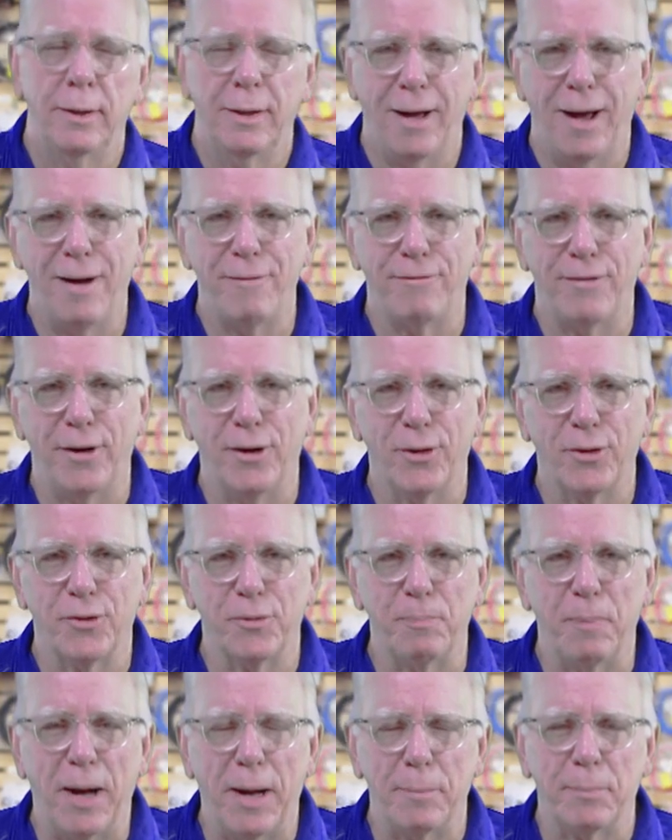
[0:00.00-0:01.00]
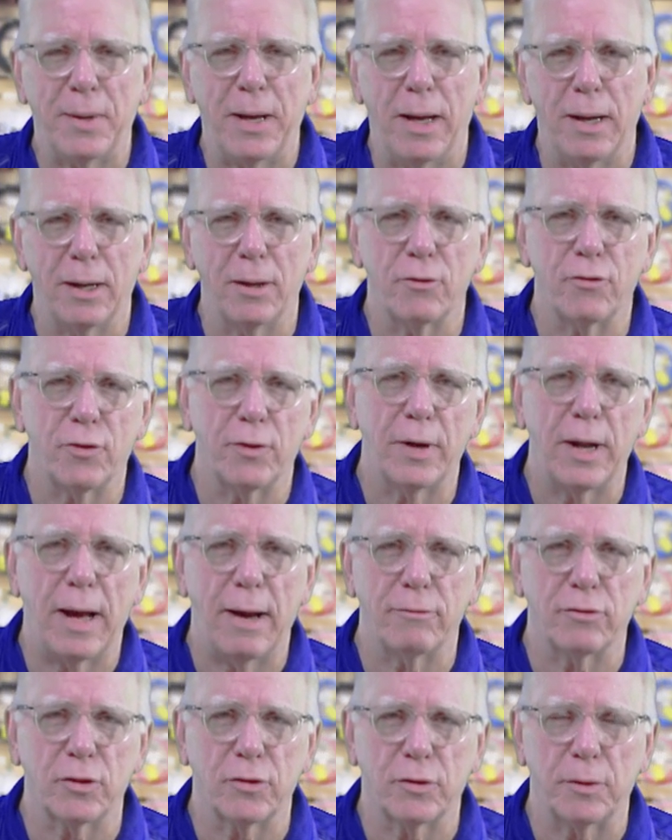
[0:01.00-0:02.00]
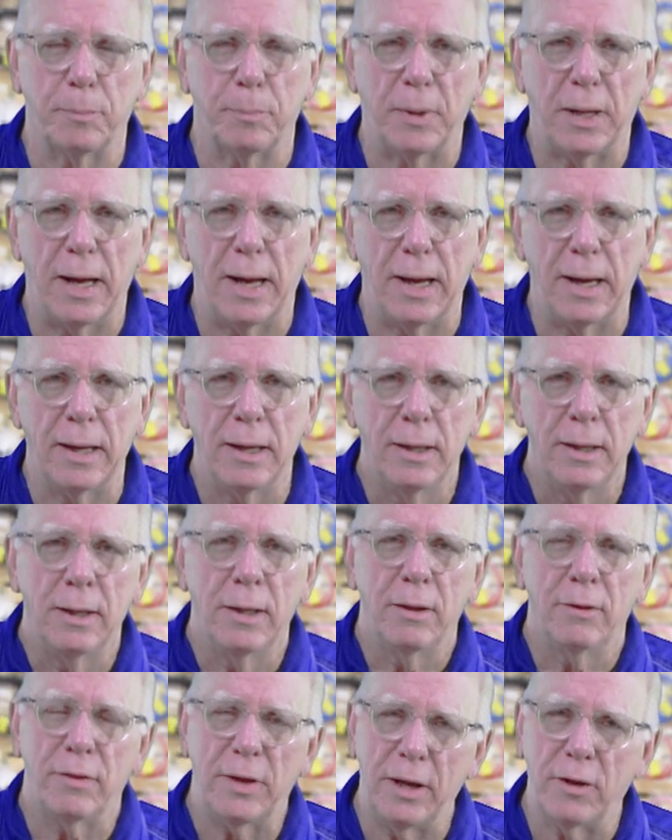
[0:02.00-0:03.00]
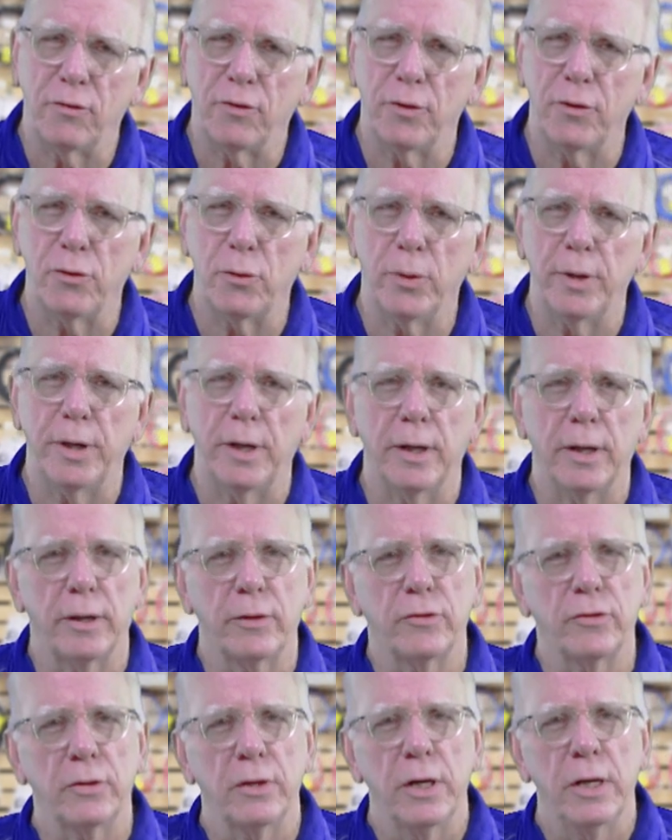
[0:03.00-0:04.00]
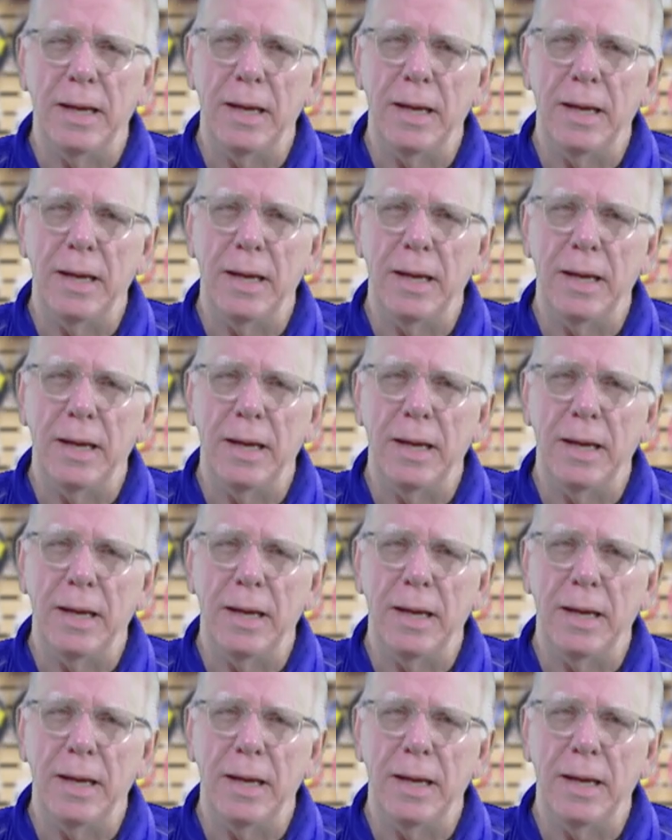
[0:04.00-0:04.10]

Hi folks, Bob Collins for Diver Supply. Thanks for joining us.